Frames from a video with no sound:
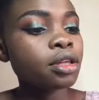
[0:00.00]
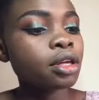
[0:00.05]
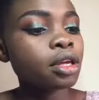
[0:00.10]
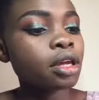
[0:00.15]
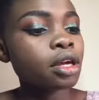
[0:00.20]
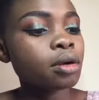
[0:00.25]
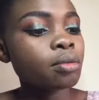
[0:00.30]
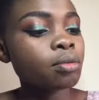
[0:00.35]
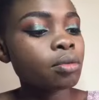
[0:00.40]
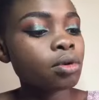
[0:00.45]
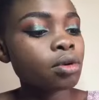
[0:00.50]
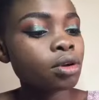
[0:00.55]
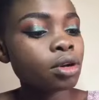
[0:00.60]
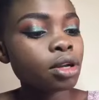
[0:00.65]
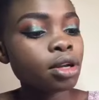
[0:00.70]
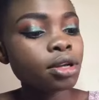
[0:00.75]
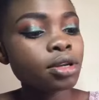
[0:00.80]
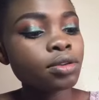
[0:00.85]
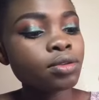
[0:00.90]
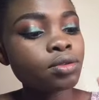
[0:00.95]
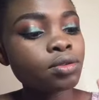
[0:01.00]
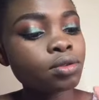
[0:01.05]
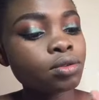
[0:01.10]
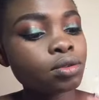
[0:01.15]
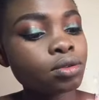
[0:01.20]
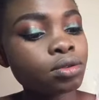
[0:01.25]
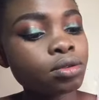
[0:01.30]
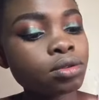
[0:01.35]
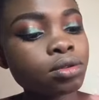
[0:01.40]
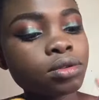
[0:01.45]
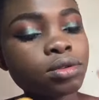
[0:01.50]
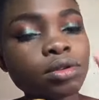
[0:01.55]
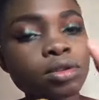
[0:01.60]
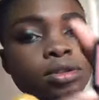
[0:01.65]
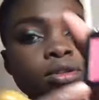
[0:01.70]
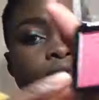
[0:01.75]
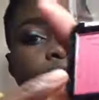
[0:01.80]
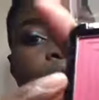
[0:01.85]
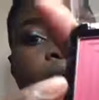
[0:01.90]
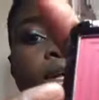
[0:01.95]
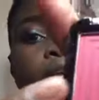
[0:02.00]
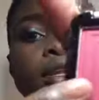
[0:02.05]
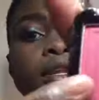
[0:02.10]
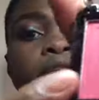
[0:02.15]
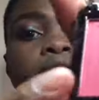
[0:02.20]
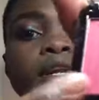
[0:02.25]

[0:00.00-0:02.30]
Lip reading: think I'm gonna use this one,